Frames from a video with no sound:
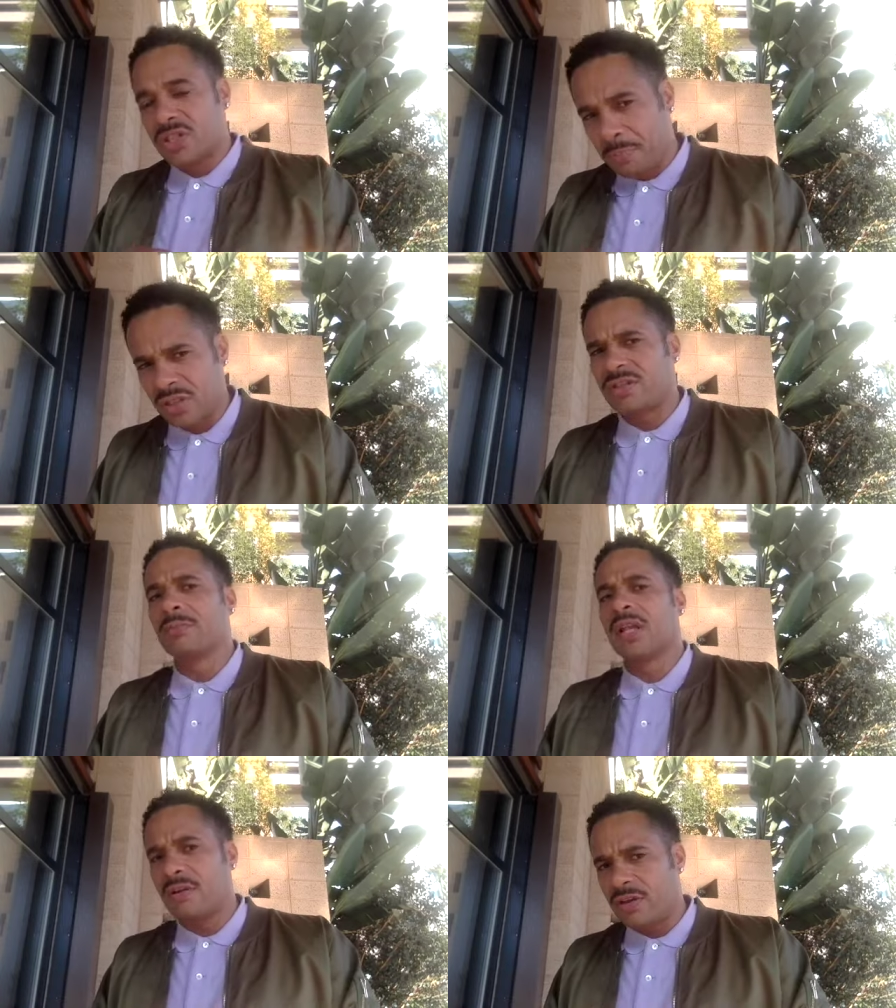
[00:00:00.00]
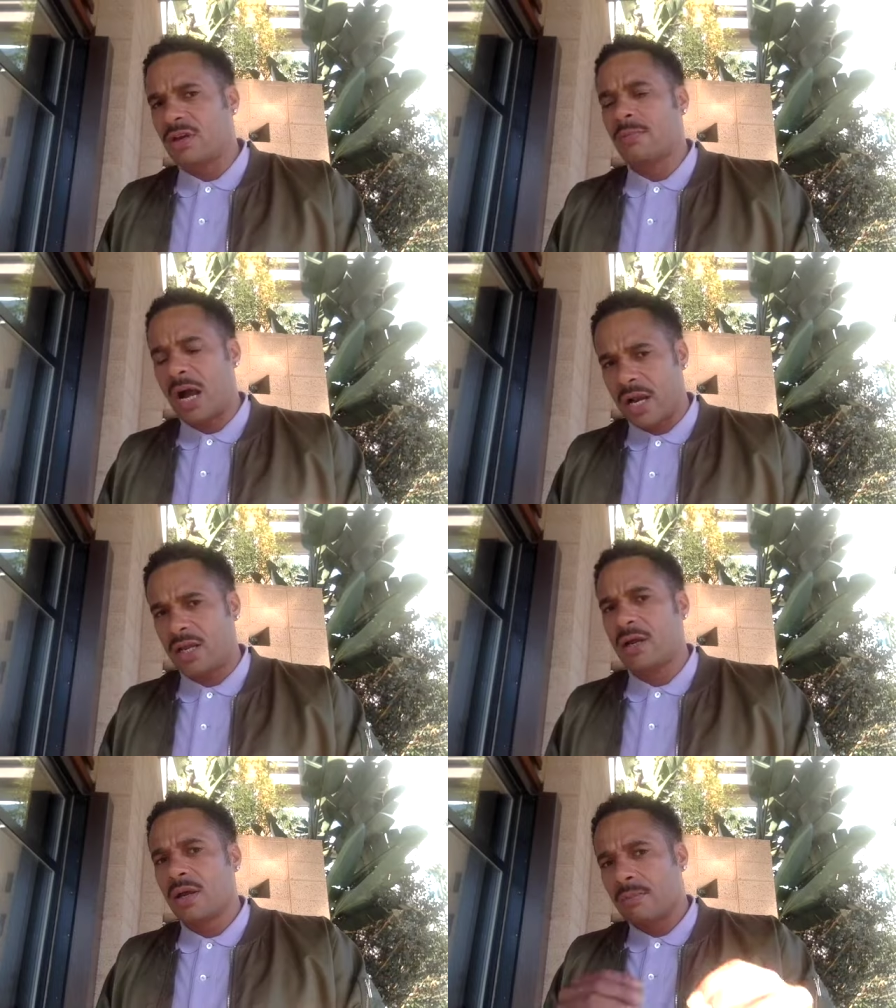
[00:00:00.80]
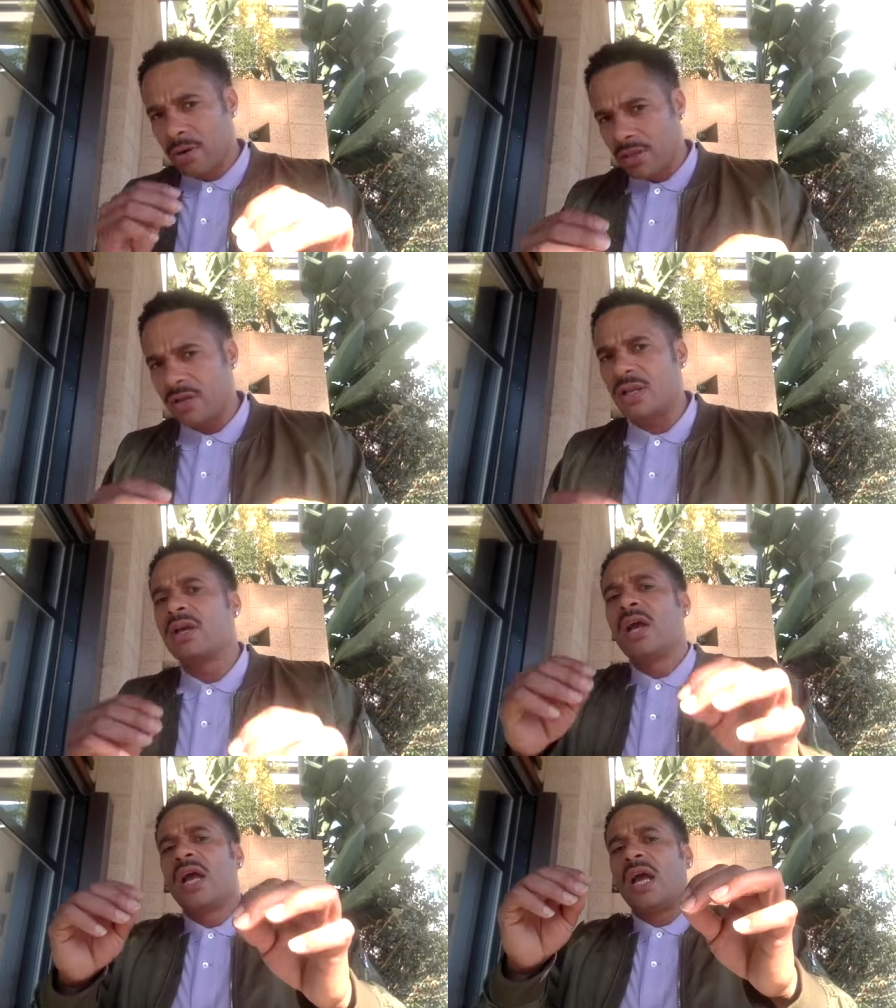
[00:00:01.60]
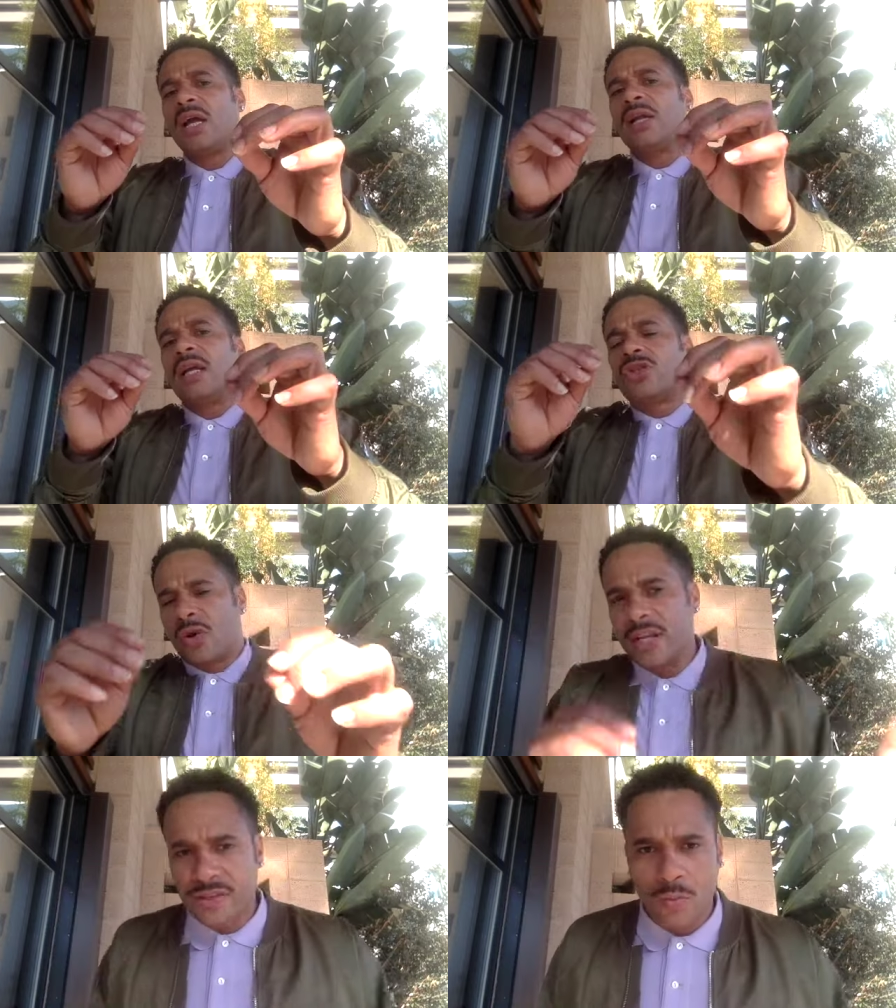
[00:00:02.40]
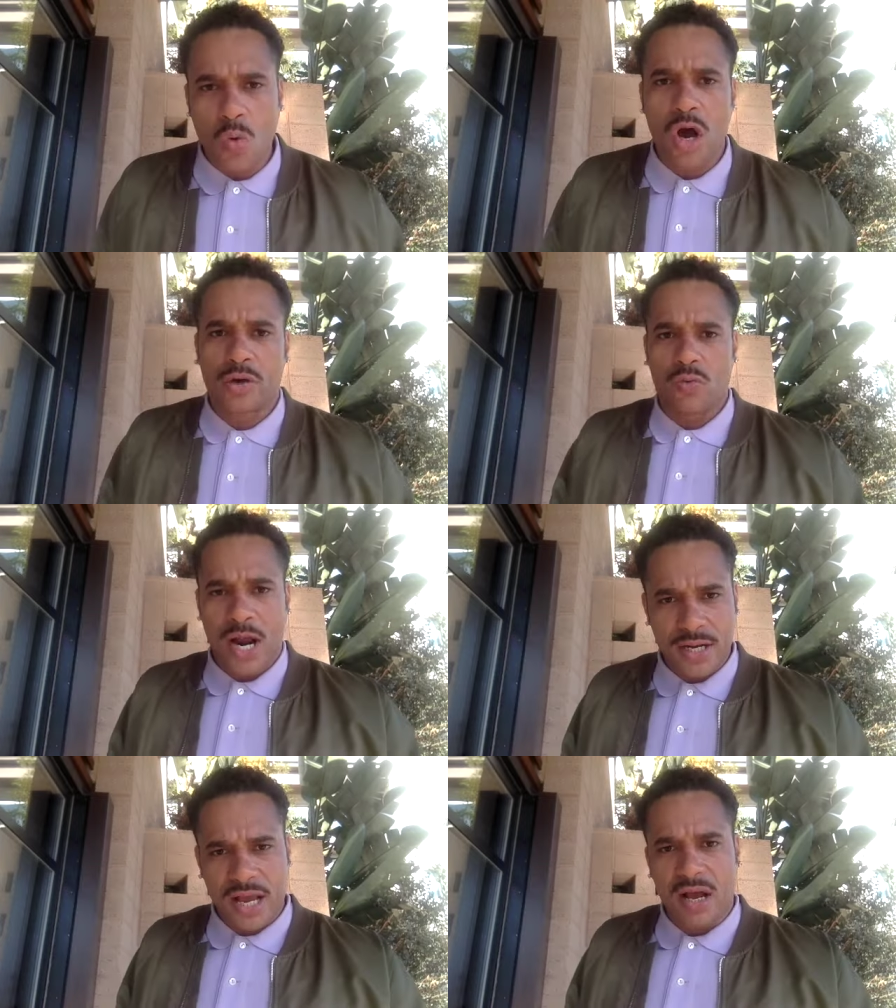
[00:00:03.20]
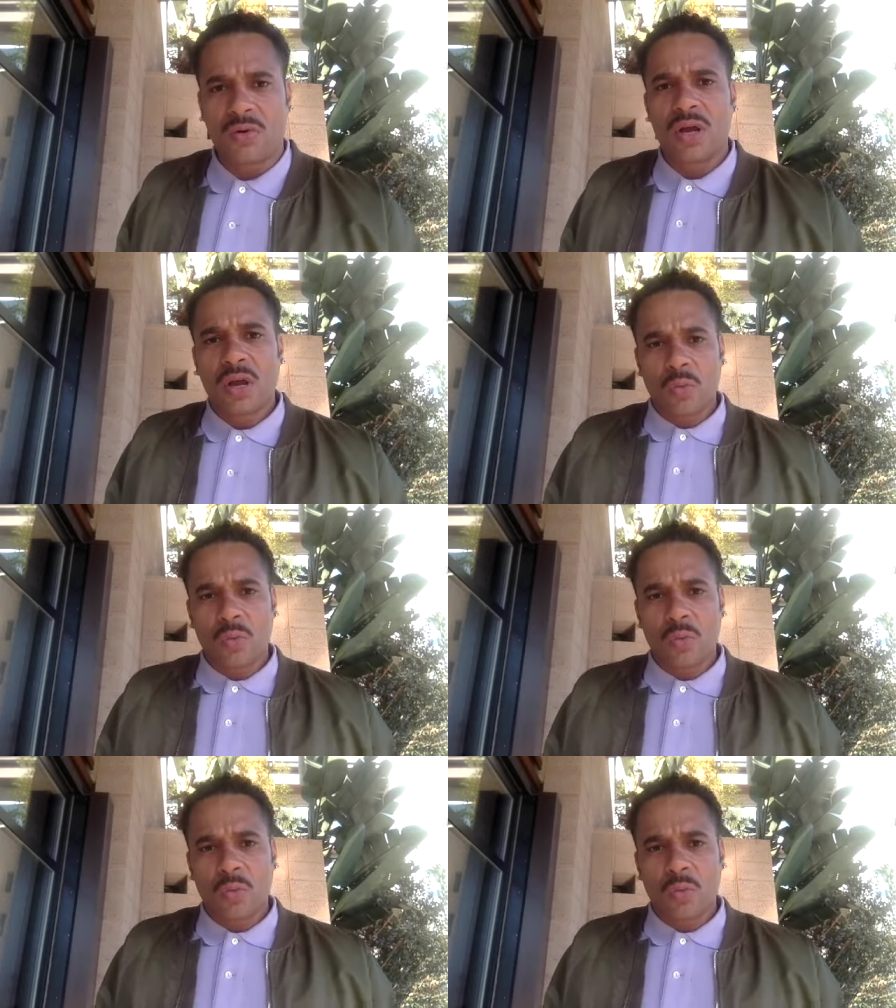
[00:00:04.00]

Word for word: put some love in your body, brother, and and, and drink some water right now.